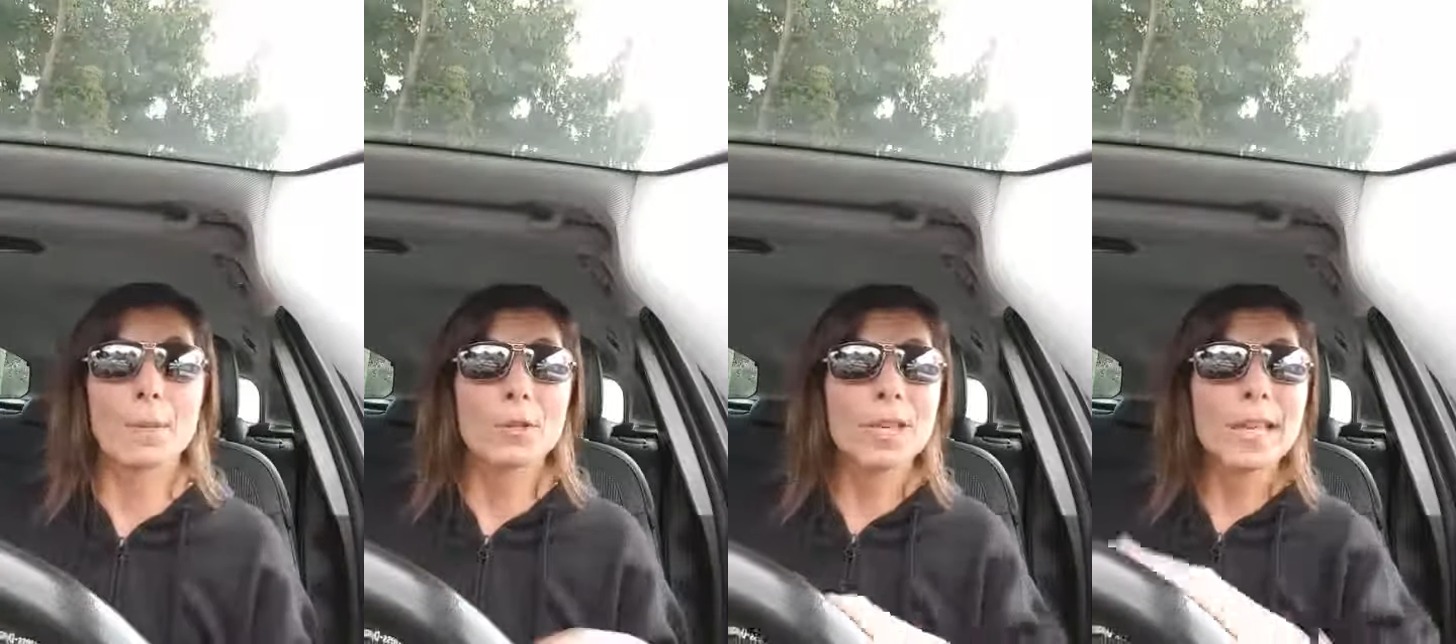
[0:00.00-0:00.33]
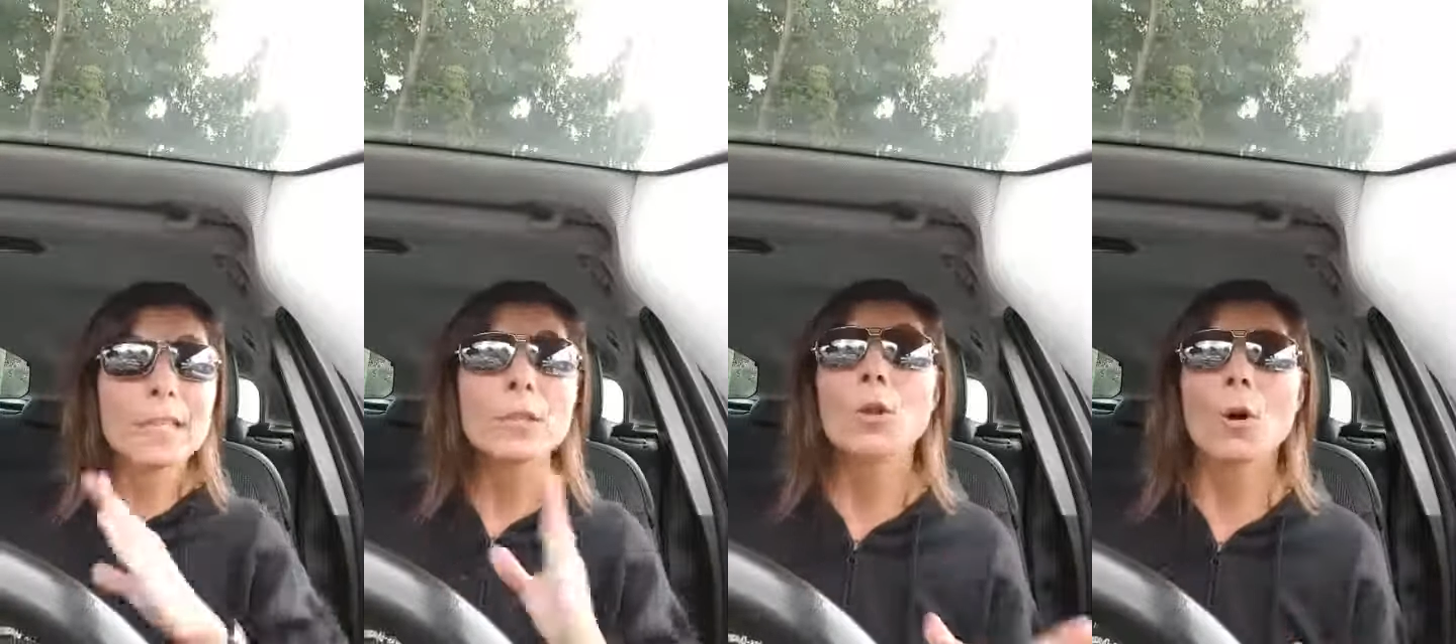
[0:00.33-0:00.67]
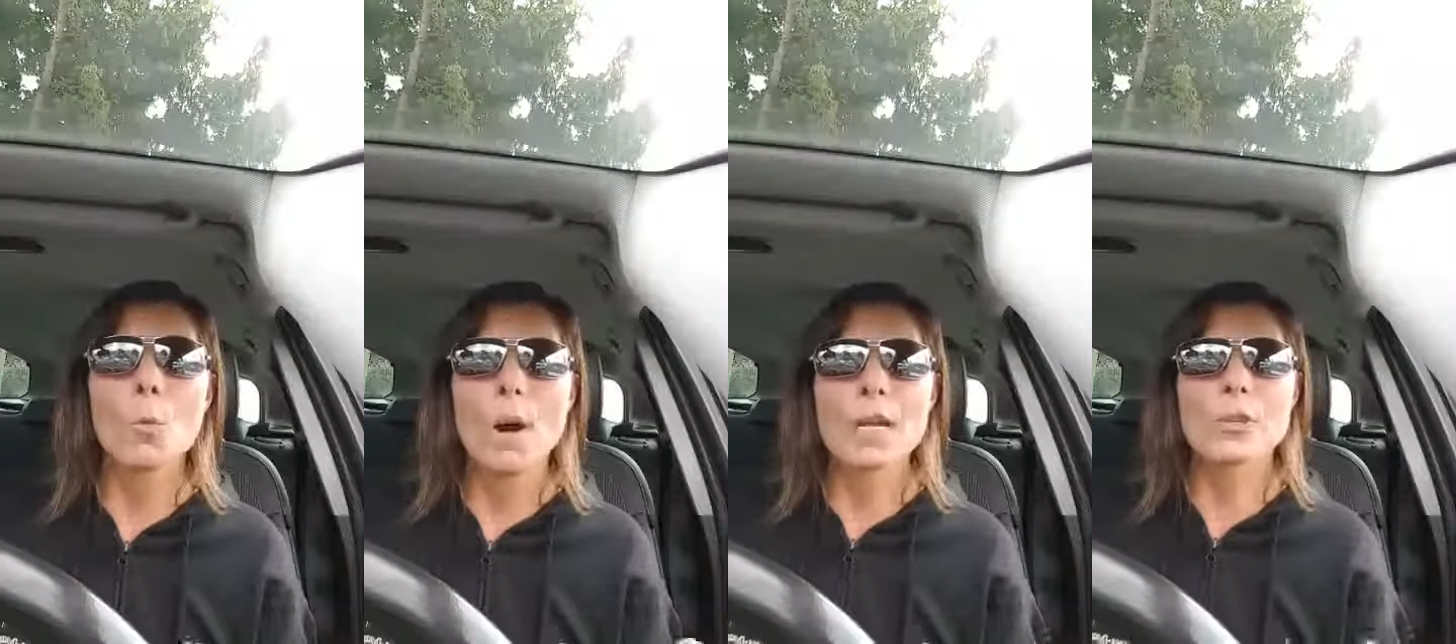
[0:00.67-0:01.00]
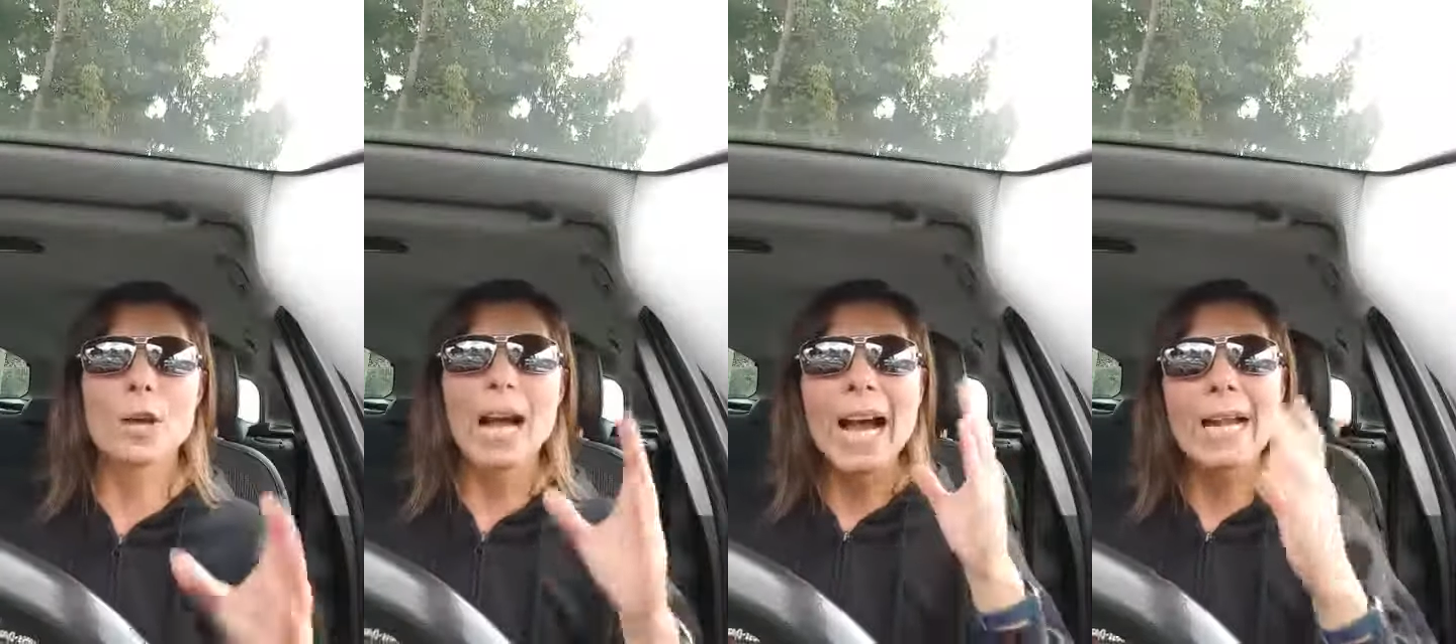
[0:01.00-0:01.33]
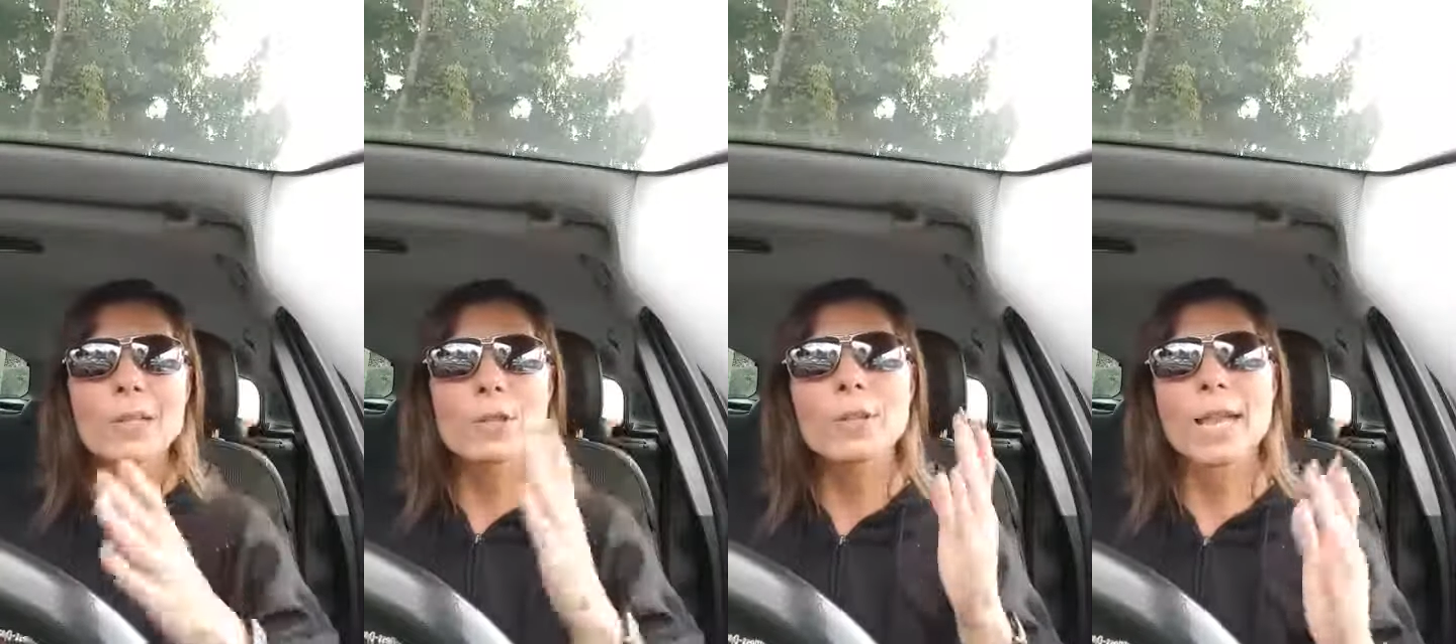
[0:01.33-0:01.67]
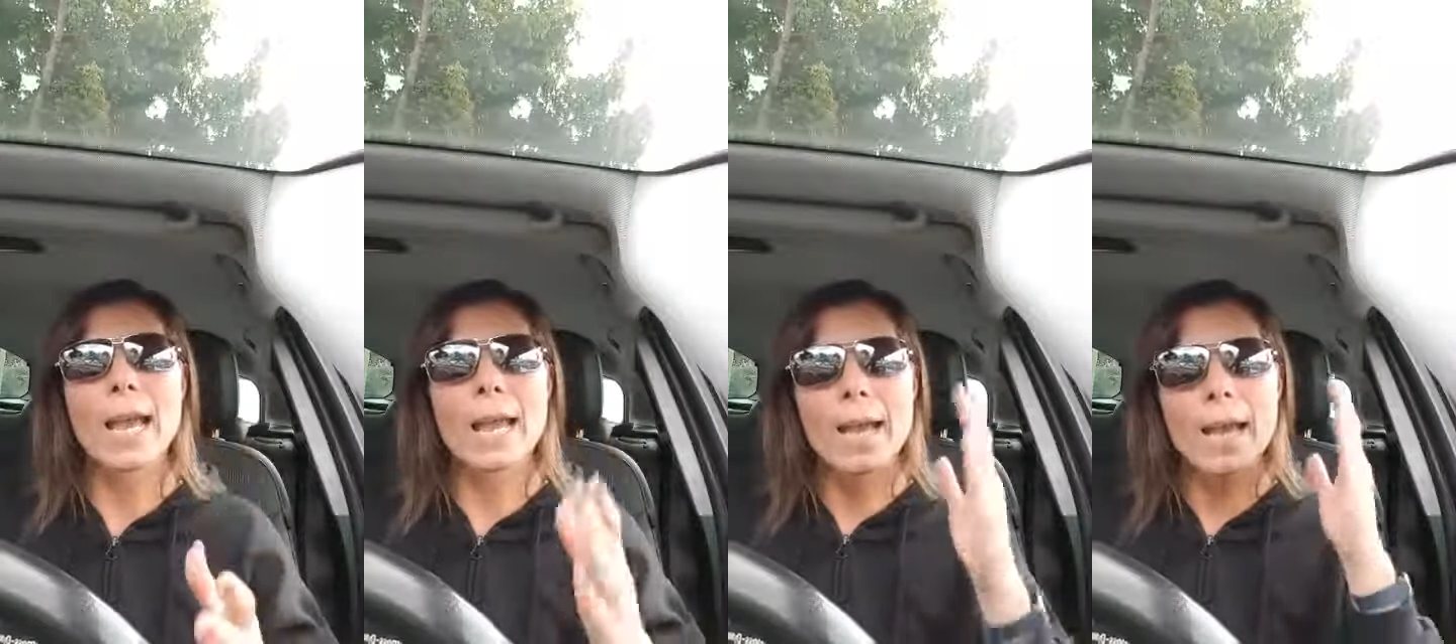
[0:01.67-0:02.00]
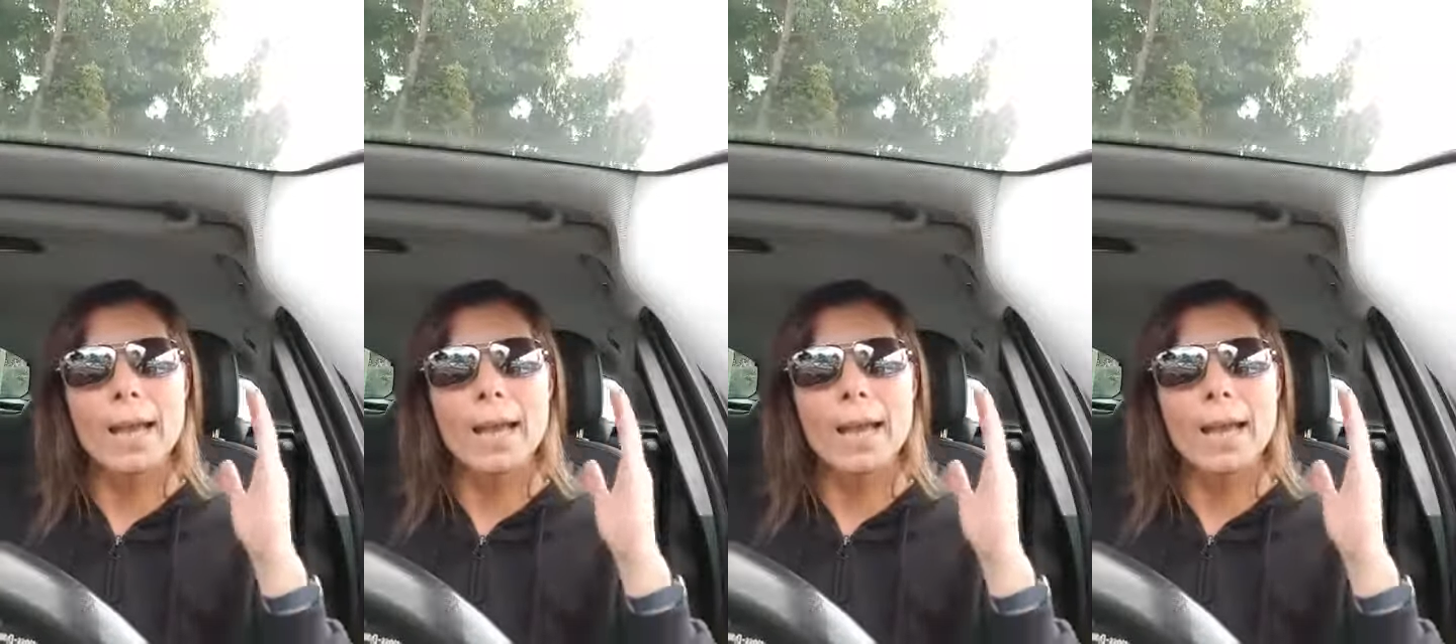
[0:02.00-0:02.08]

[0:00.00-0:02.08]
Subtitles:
It was getting nowhere. So I had to get